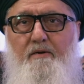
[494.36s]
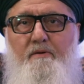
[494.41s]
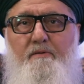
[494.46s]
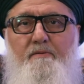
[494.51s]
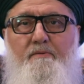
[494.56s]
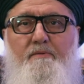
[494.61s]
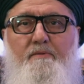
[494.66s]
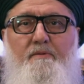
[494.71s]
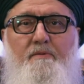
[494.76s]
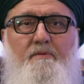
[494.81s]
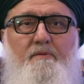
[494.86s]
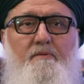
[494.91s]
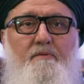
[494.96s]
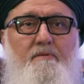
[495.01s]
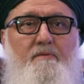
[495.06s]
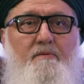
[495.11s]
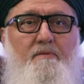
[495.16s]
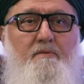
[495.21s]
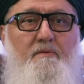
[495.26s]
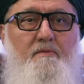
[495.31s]

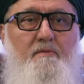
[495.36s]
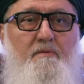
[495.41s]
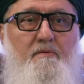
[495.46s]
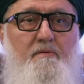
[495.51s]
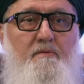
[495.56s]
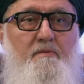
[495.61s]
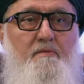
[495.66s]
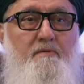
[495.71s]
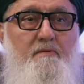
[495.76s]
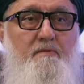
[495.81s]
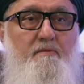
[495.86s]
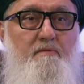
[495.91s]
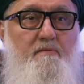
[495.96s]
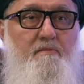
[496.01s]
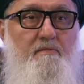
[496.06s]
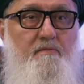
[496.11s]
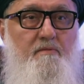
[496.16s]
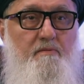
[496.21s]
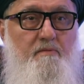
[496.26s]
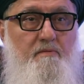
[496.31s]

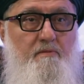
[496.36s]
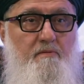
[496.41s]
[no speech]